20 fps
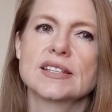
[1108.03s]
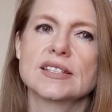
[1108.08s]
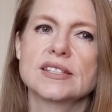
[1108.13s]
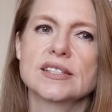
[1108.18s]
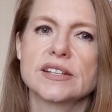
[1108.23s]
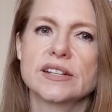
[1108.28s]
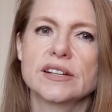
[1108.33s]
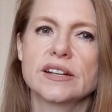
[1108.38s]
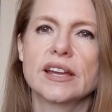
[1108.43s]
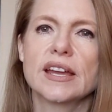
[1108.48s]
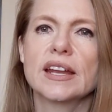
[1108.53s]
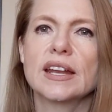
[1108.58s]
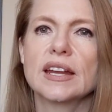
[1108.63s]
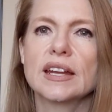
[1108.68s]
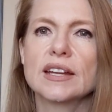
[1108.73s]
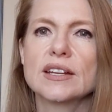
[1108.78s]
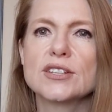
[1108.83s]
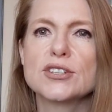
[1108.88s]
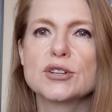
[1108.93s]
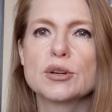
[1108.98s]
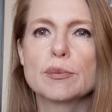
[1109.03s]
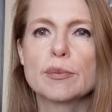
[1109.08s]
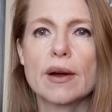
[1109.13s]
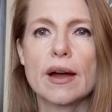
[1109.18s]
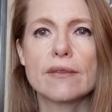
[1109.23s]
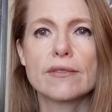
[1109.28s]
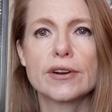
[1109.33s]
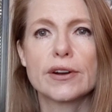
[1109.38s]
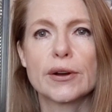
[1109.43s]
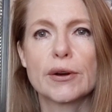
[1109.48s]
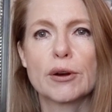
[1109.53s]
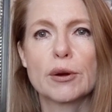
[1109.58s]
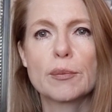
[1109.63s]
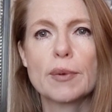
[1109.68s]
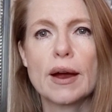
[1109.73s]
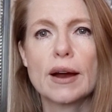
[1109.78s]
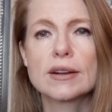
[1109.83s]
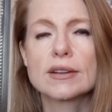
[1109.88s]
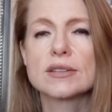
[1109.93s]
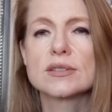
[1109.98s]
Consider getting into a private or
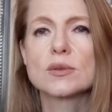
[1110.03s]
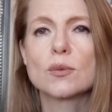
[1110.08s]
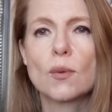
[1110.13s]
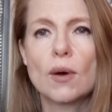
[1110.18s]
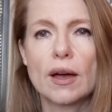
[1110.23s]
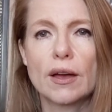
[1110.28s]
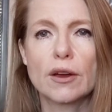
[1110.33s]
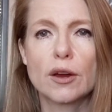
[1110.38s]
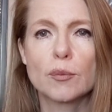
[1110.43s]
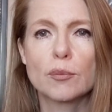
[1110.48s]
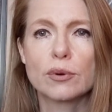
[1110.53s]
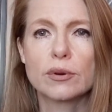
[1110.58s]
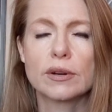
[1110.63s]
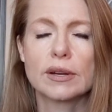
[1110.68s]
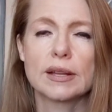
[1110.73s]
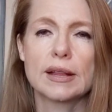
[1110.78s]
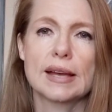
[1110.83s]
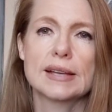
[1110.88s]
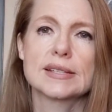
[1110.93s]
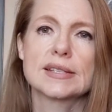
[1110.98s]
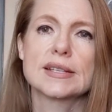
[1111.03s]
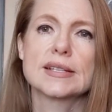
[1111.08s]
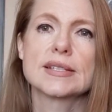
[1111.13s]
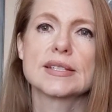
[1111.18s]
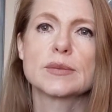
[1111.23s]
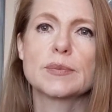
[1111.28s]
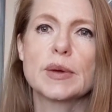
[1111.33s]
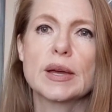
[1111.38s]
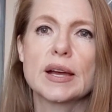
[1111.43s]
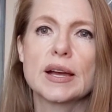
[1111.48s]
group practice while you're pre-licensed,